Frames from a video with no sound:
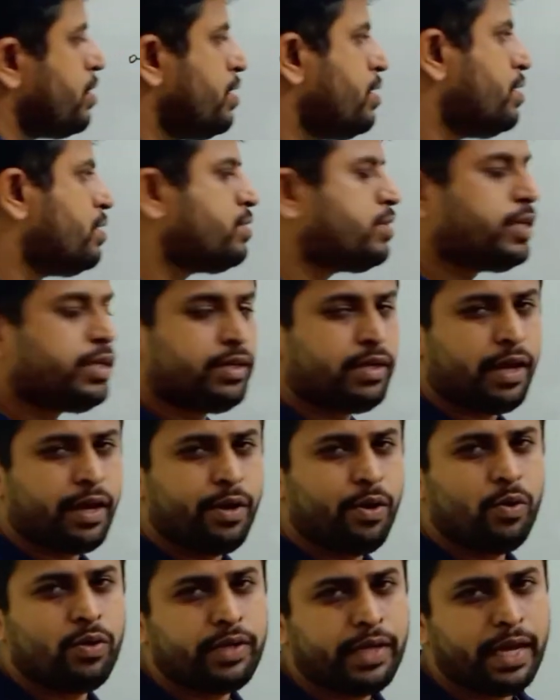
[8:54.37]
See,
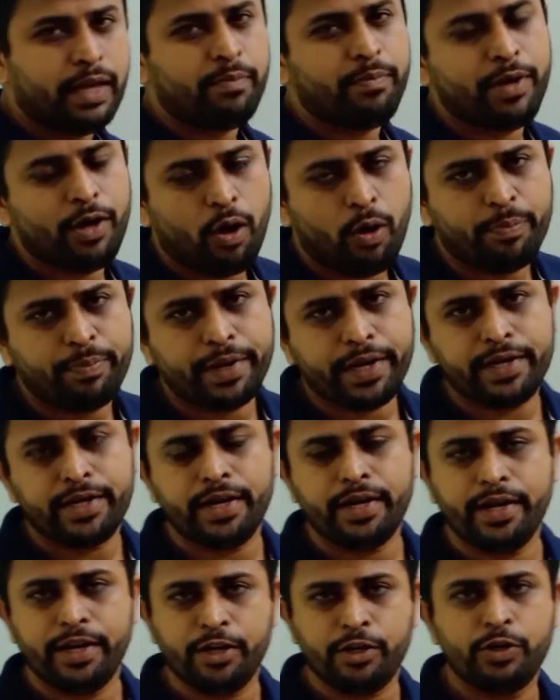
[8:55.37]
diode can be operated
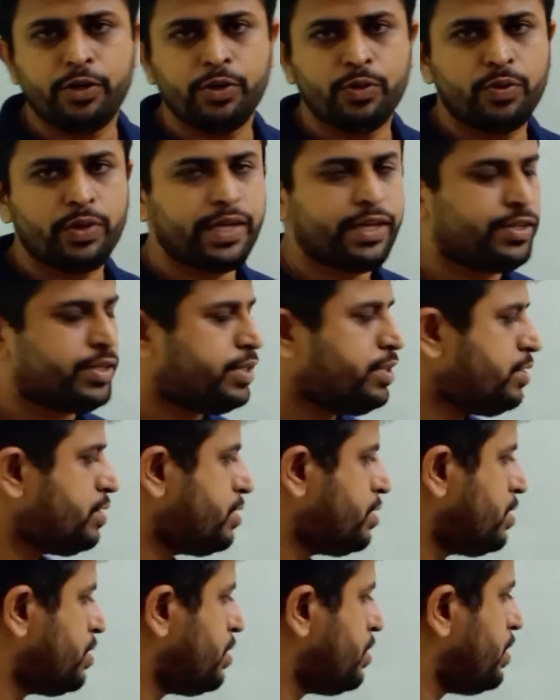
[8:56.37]
in two
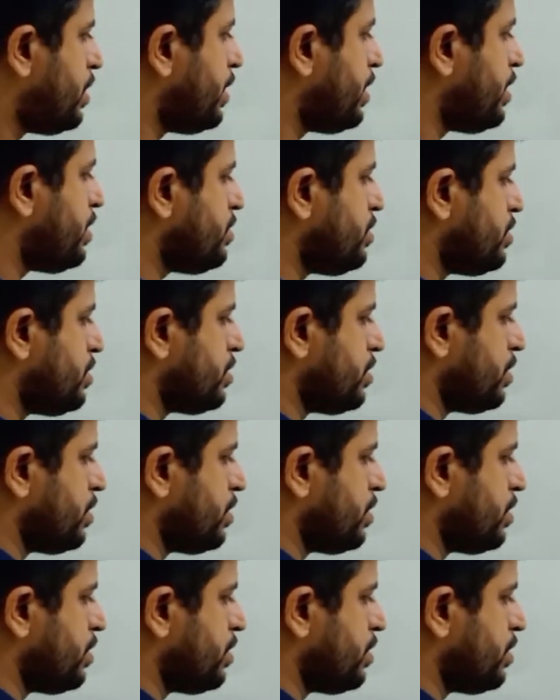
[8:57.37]
regions, that is